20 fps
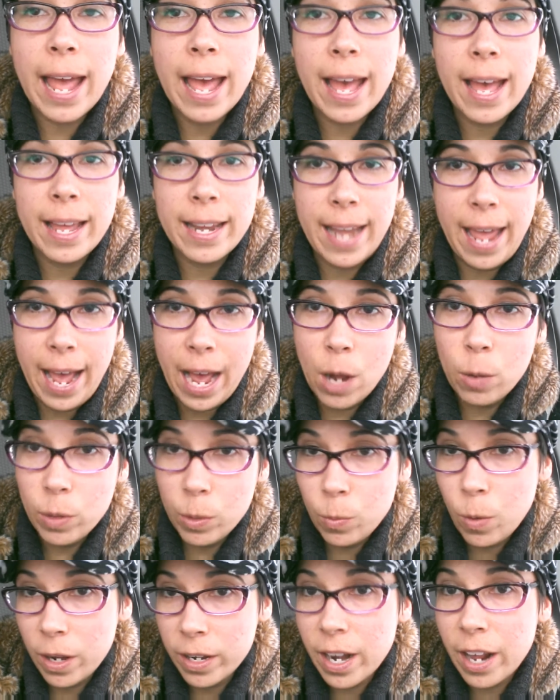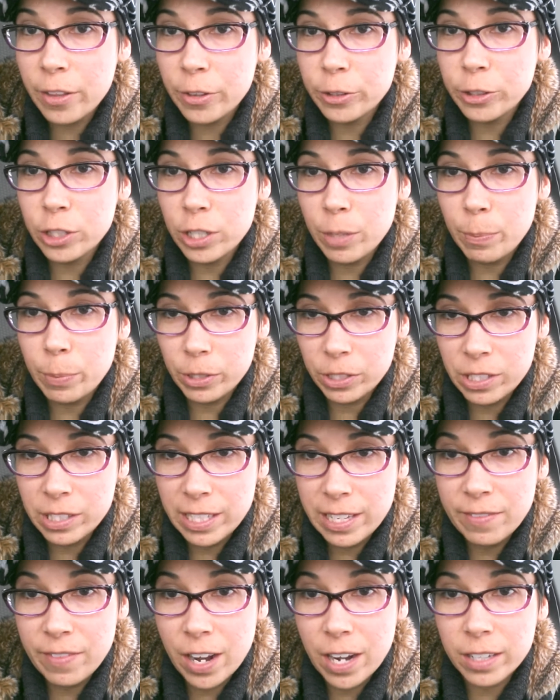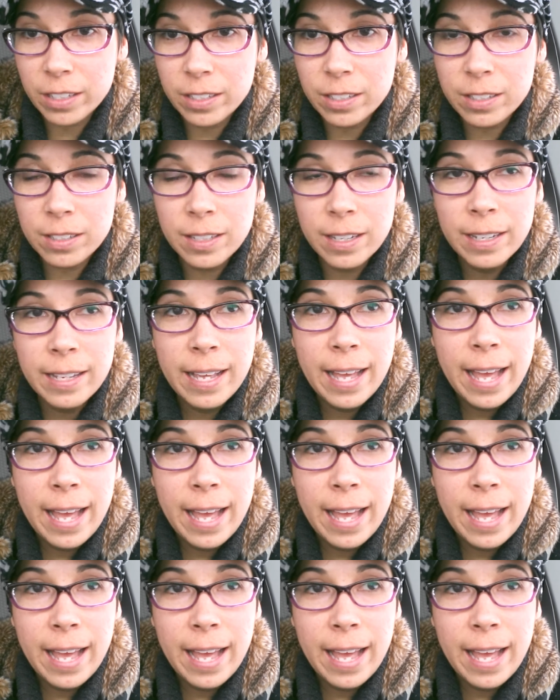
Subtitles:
and how we want others to perceive us.